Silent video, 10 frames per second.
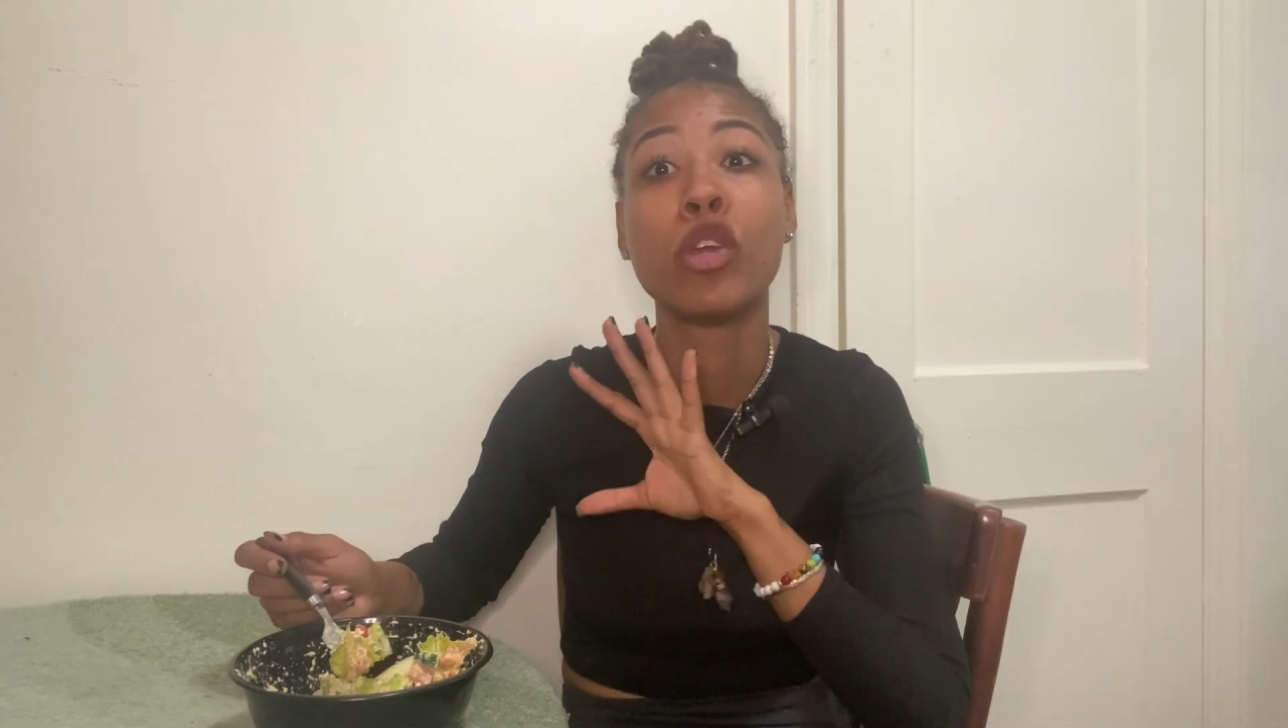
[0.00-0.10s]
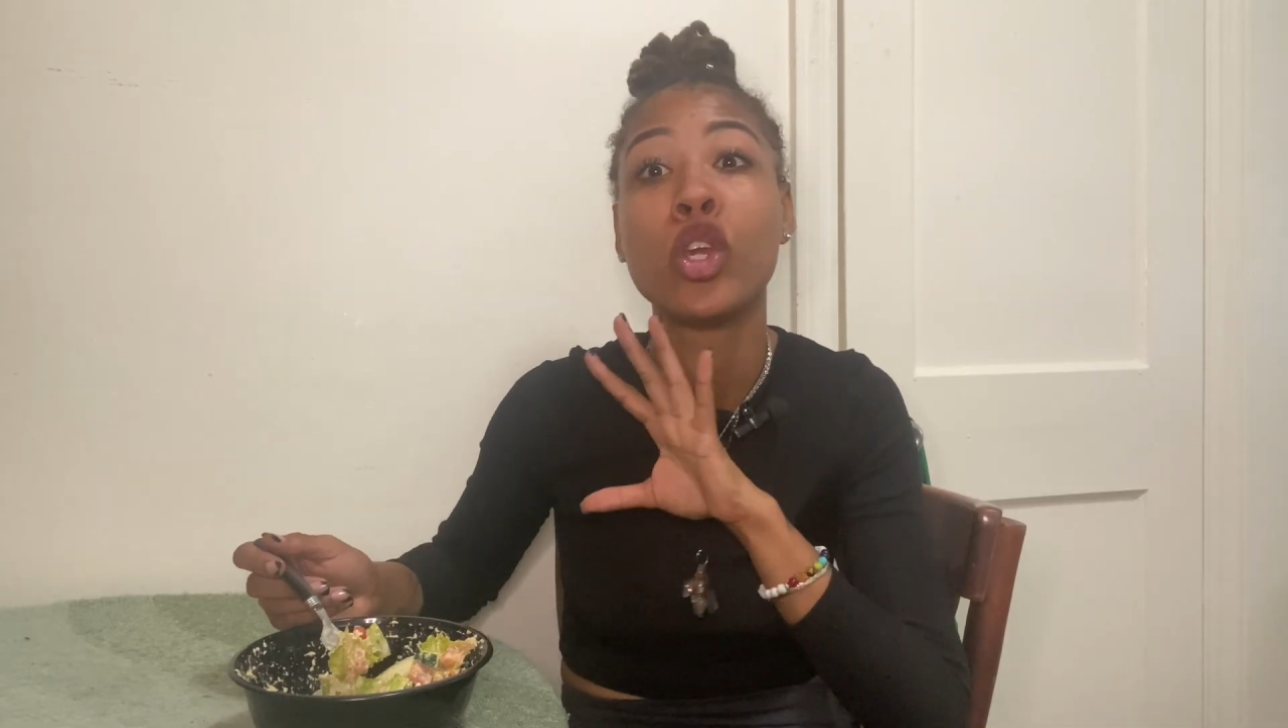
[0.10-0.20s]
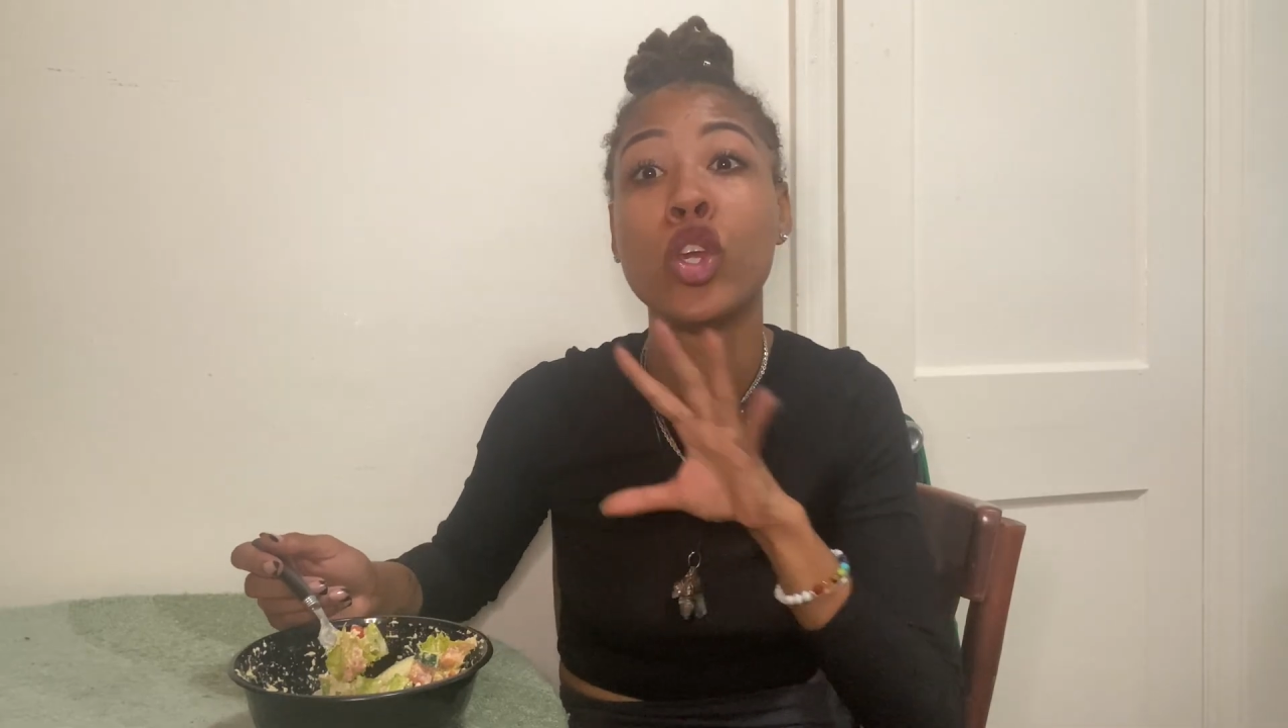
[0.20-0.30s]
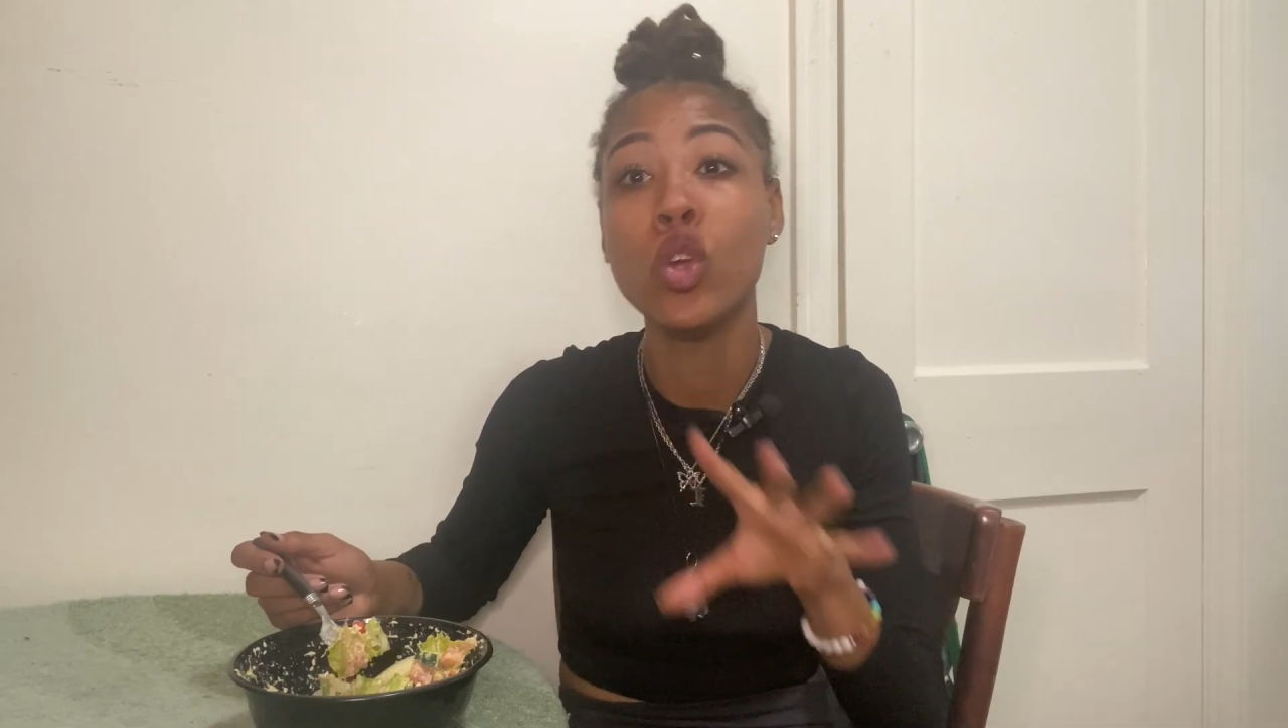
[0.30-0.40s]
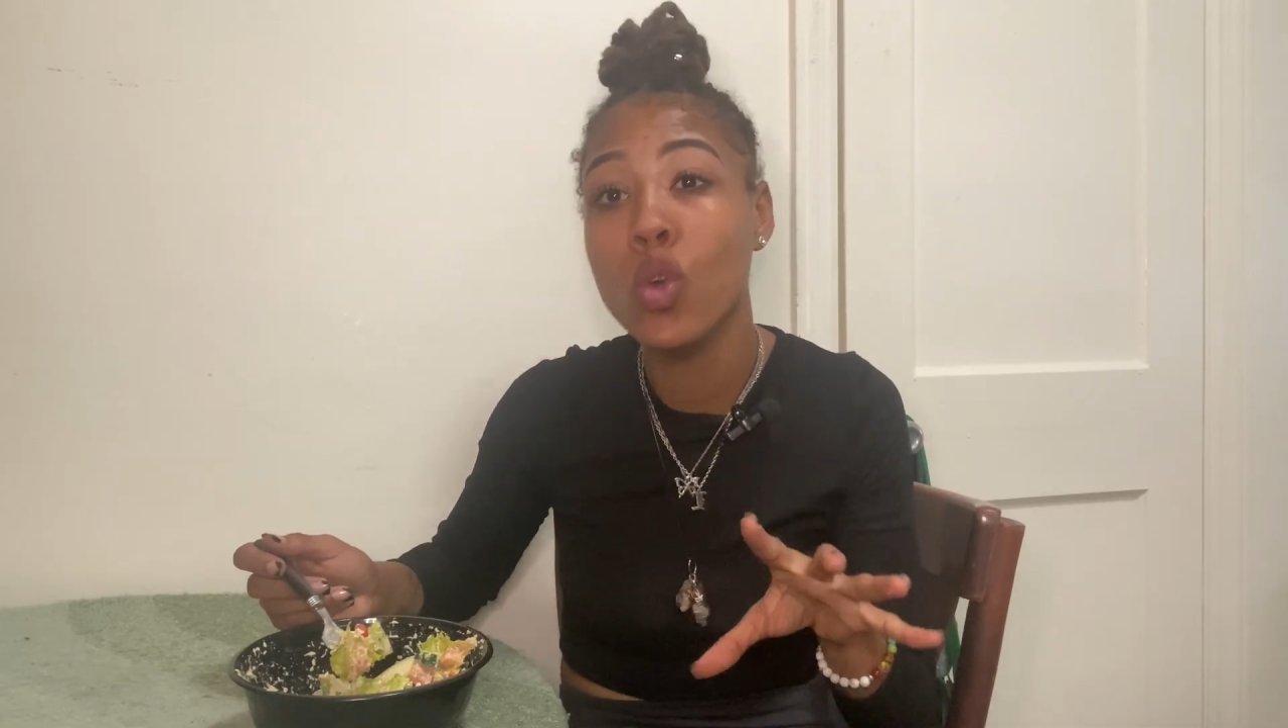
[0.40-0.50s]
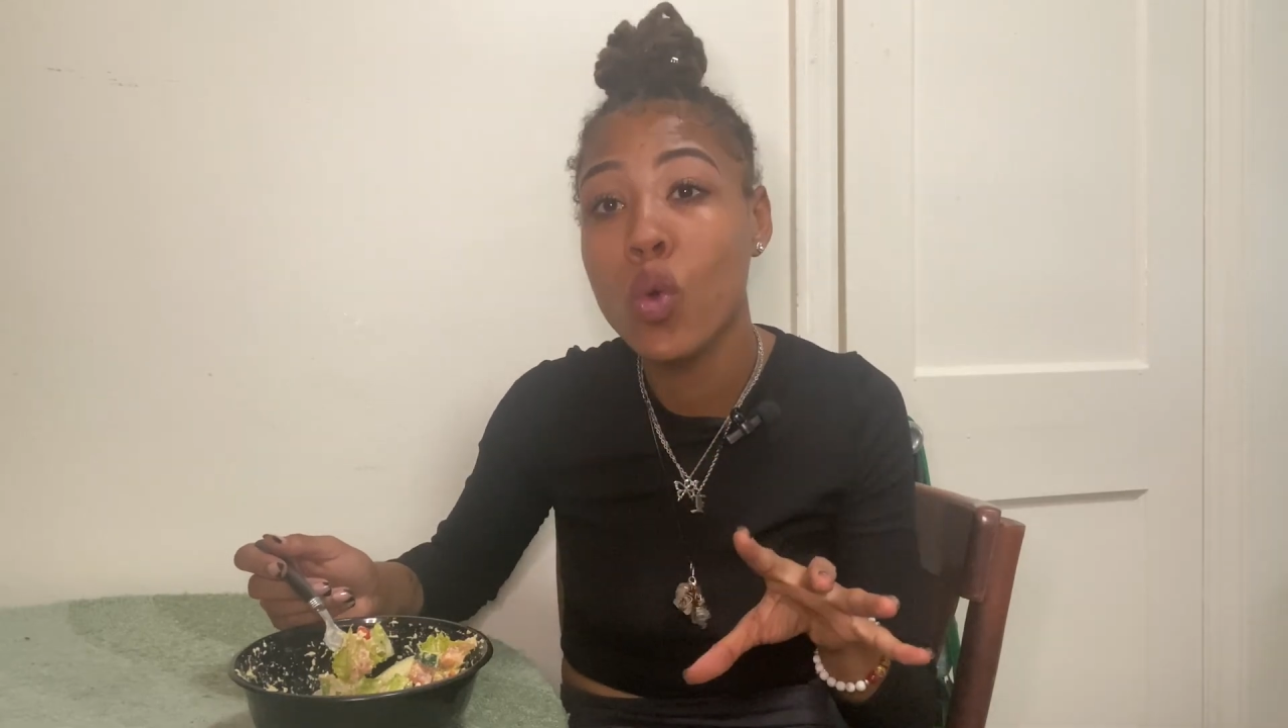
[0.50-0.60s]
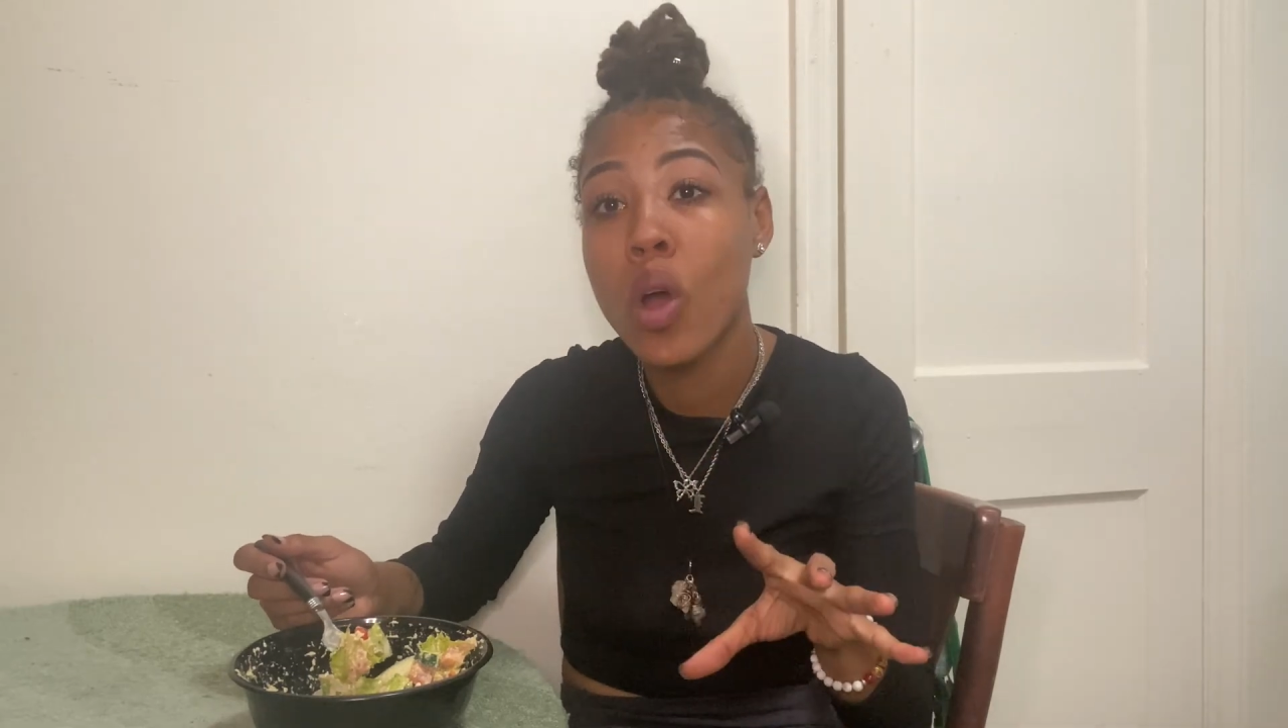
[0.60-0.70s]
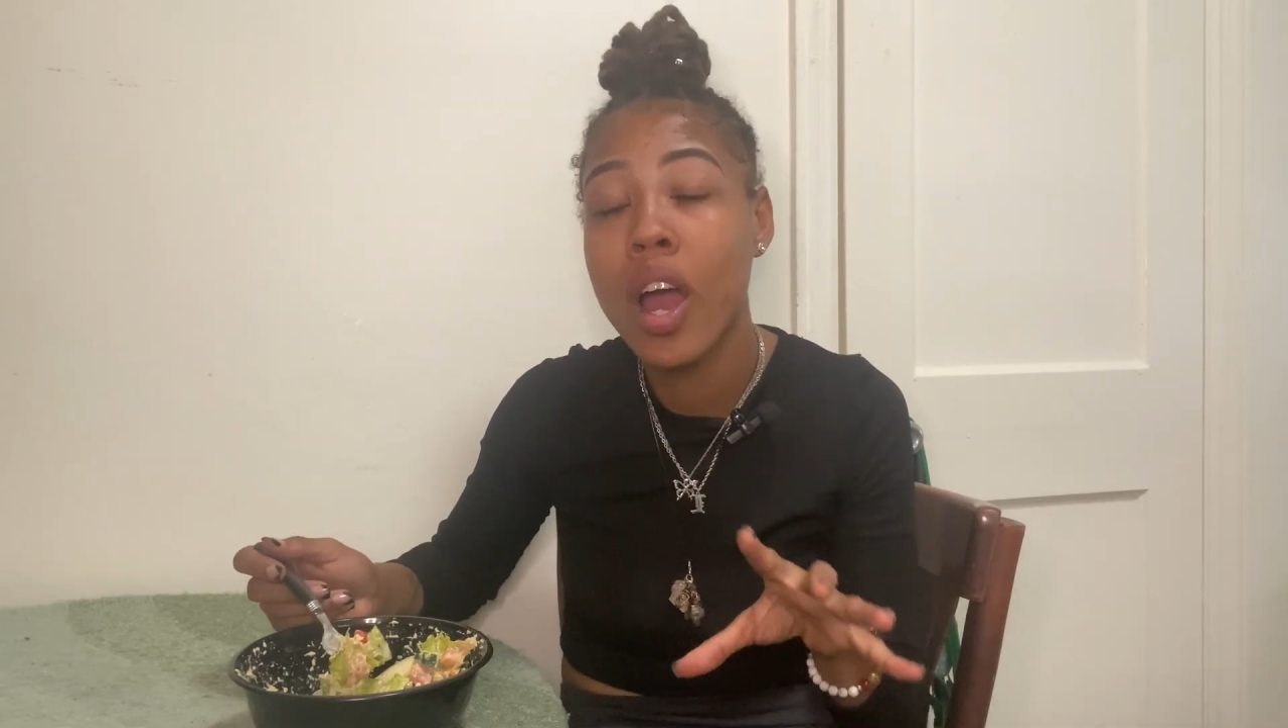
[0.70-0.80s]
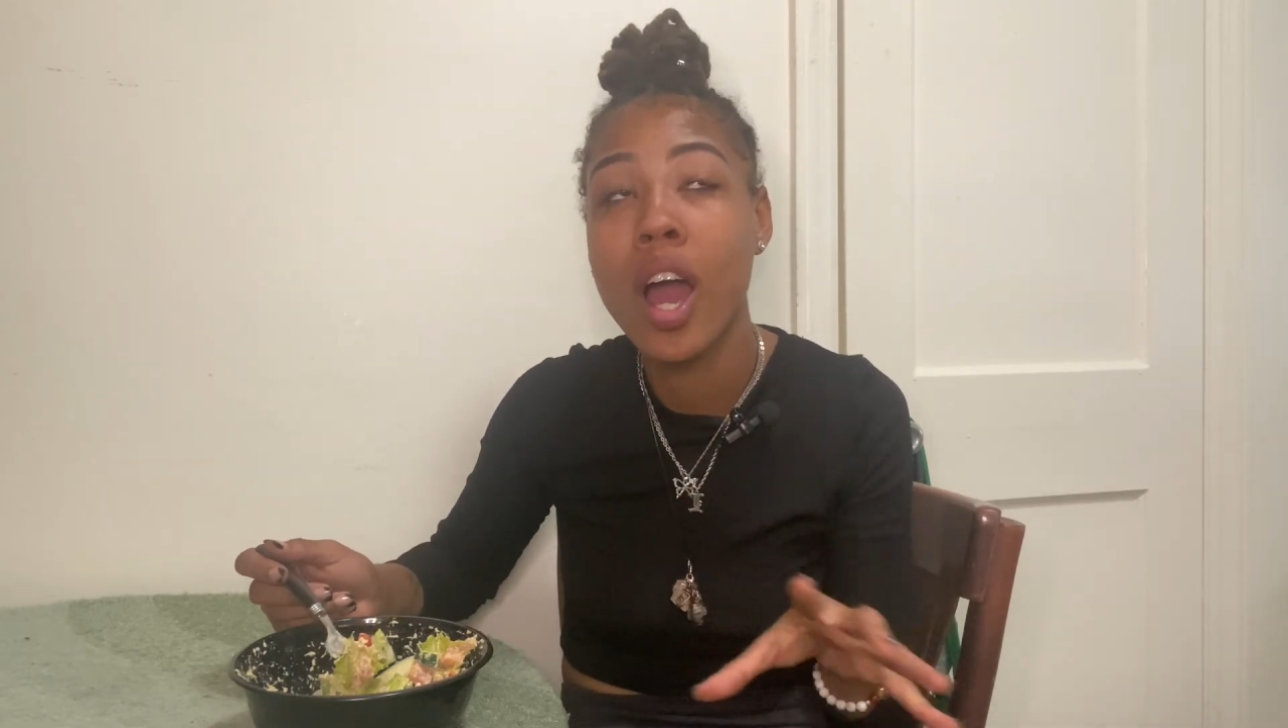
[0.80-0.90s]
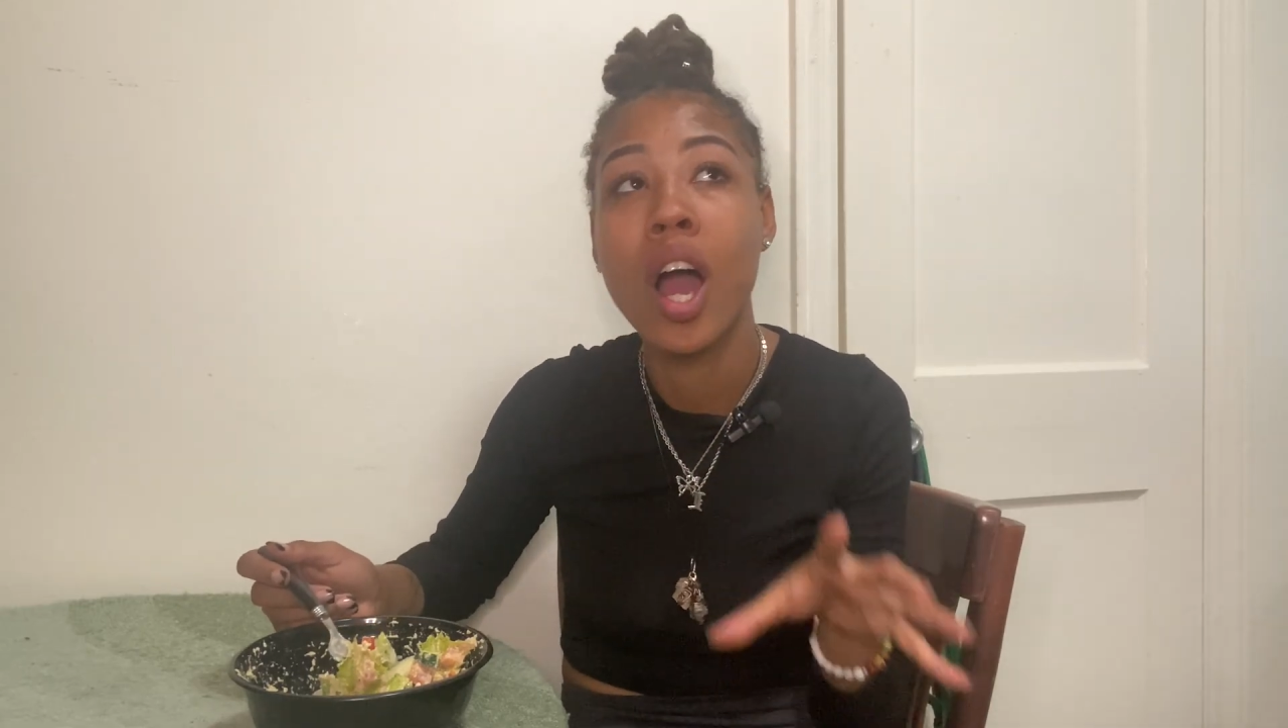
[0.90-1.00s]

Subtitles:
you